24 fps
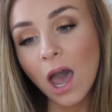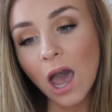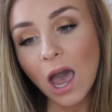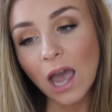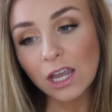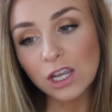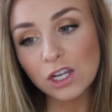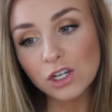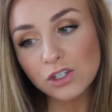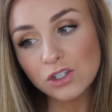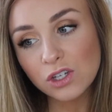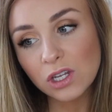I
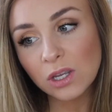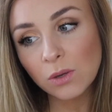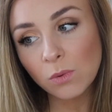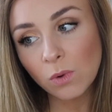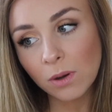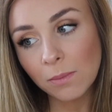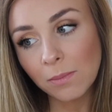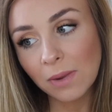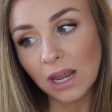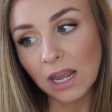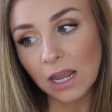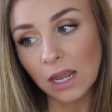usually
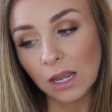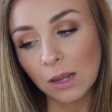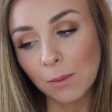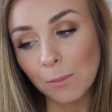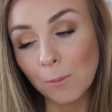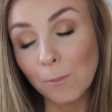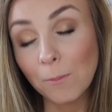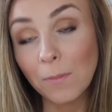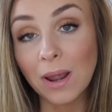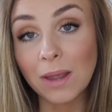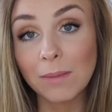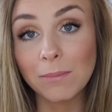wear
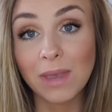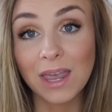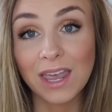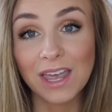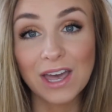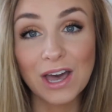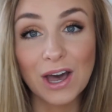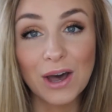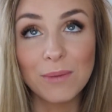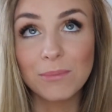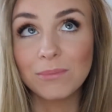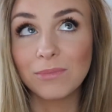my
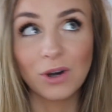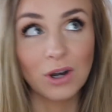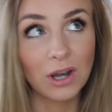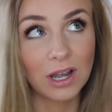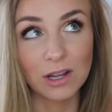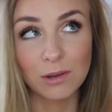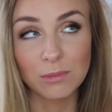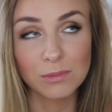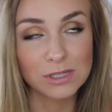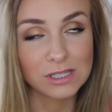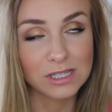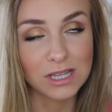makeup, I
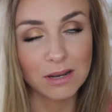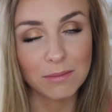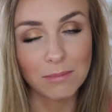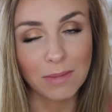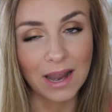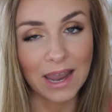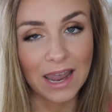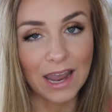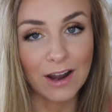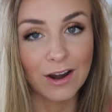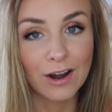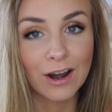almost said my
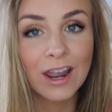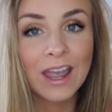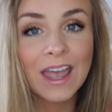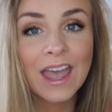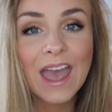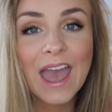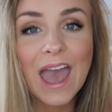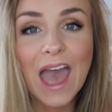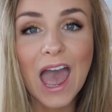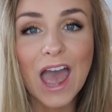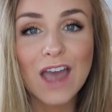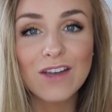hair,
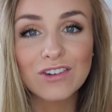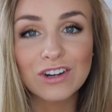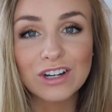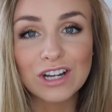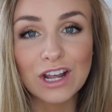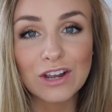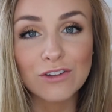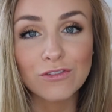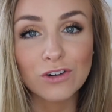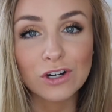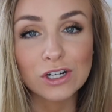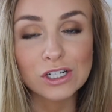every
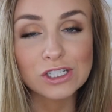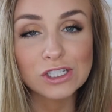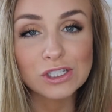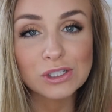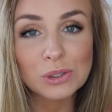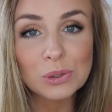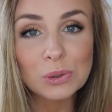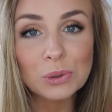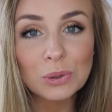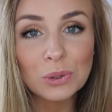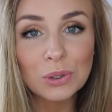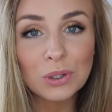day for
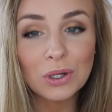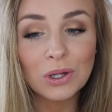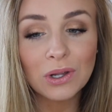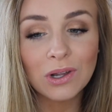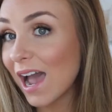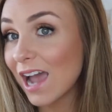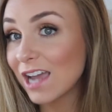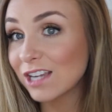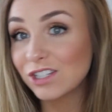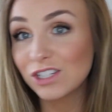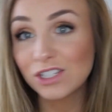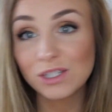school.
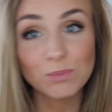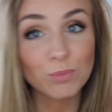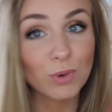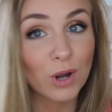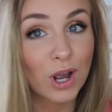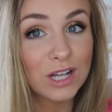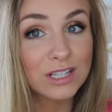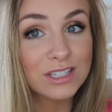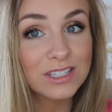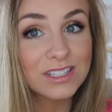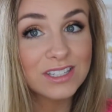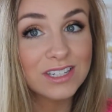I just
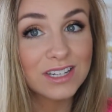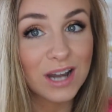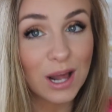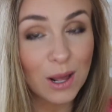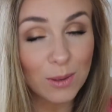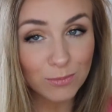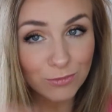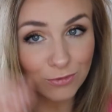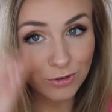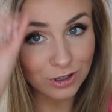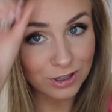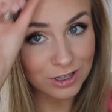bronzed it
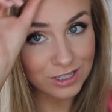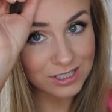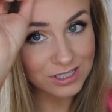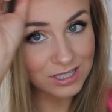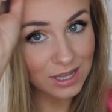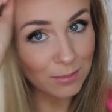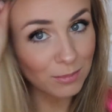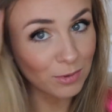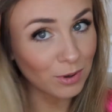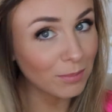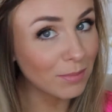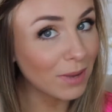up for the
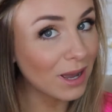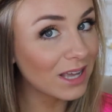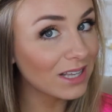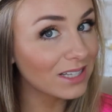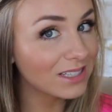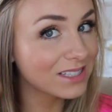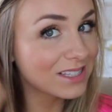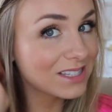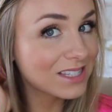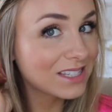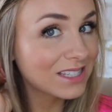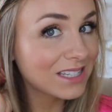summer
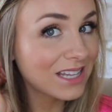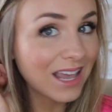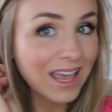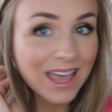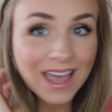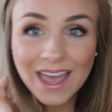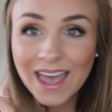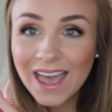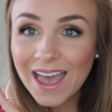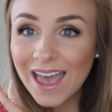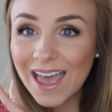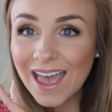months,
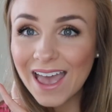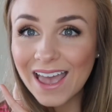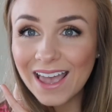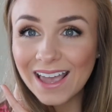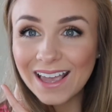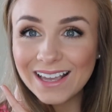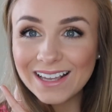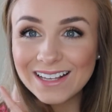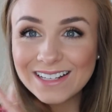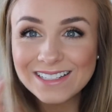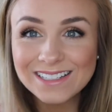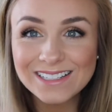
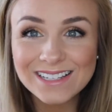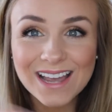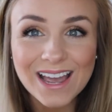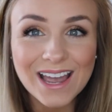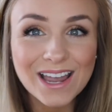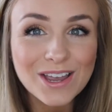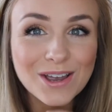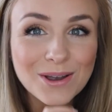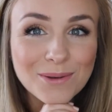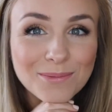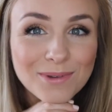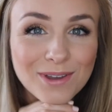and I
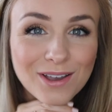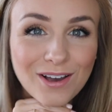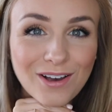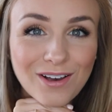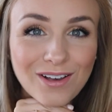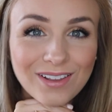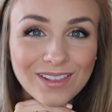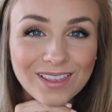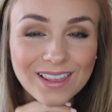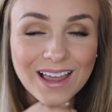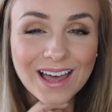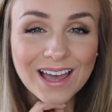hope
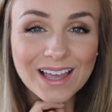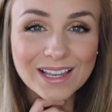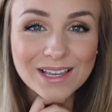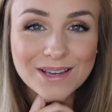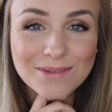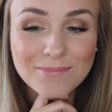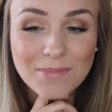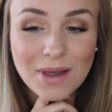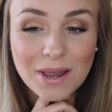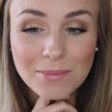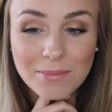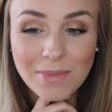y'all like
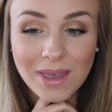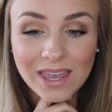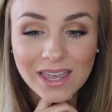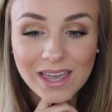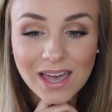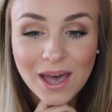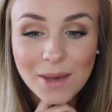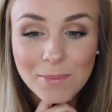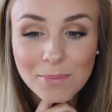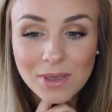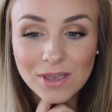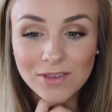my
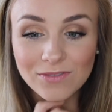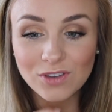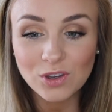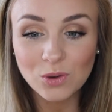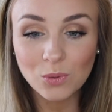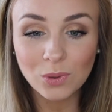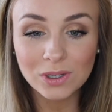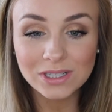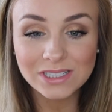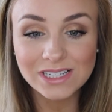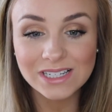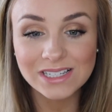makeup. If you
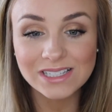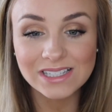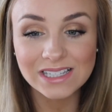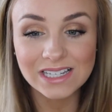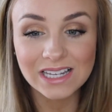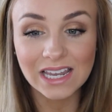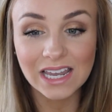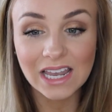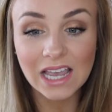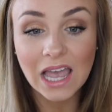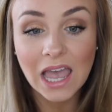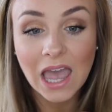want to
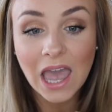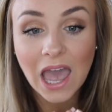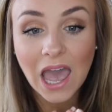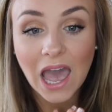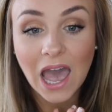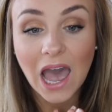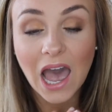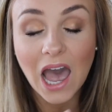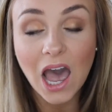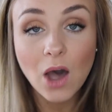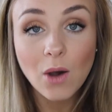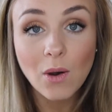see
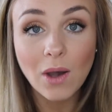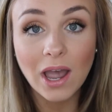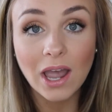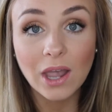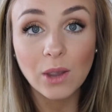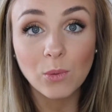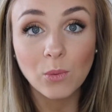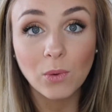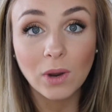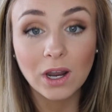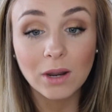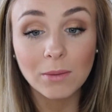how I
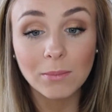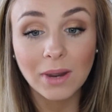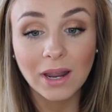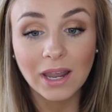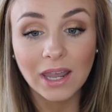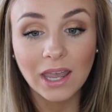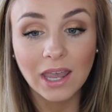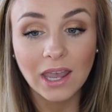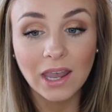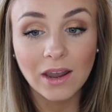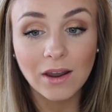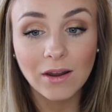wear my
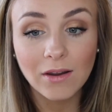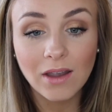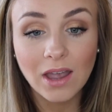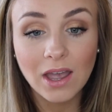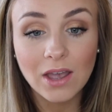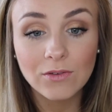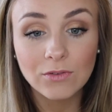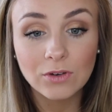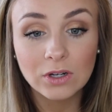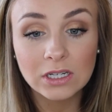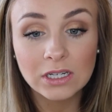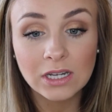hair
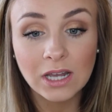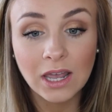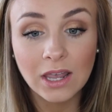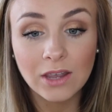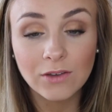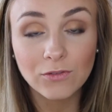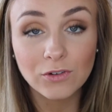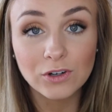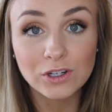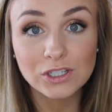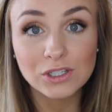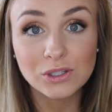every day
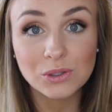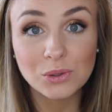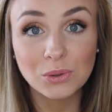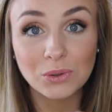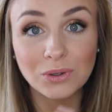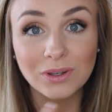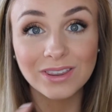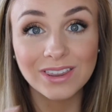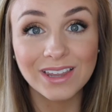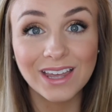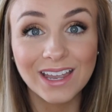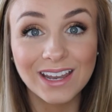for
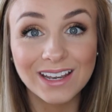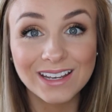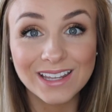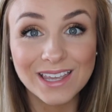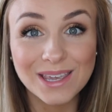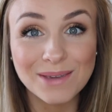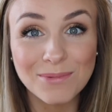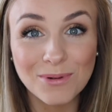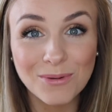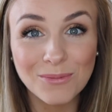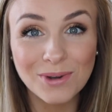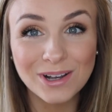school, then
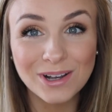keep on